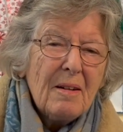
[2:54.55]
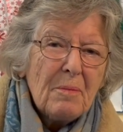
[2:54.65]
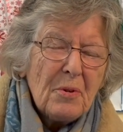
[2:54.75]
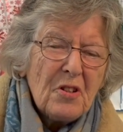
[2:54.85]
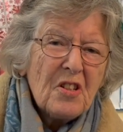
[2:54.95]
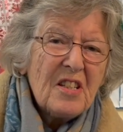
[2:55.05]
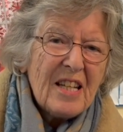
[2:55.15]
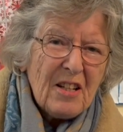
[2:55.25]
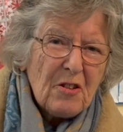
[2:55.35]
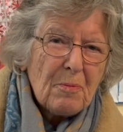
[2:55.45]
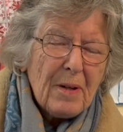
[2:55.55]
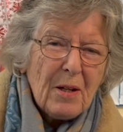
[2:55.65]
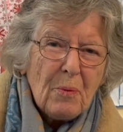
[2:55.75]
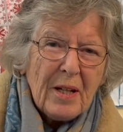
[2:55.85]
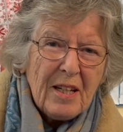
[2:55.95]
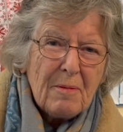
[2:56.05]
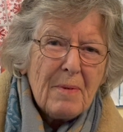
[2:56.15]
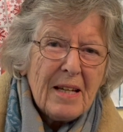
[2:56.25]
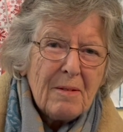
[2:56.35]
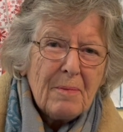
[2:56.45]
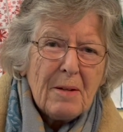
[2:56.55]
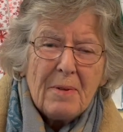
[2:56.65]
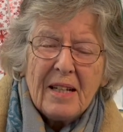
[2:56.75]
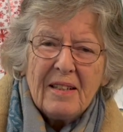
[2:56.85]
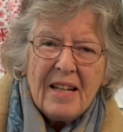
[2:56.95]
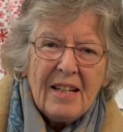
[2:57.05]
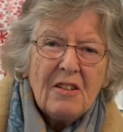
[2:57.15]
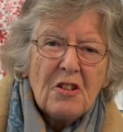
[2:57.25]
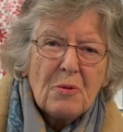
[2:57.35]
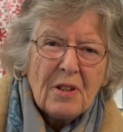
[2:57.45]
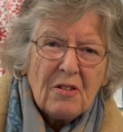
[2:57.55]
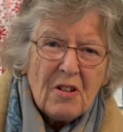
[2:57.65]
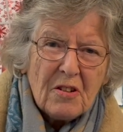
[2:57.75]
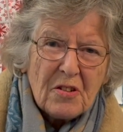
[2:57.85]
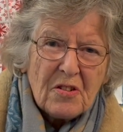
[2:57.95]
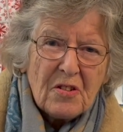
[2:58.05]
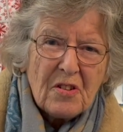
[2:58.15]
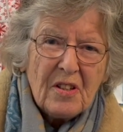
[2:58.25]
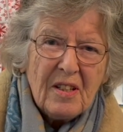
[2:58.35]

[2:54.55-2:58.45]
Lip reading: put to death by wicked men by being nailed to a cross.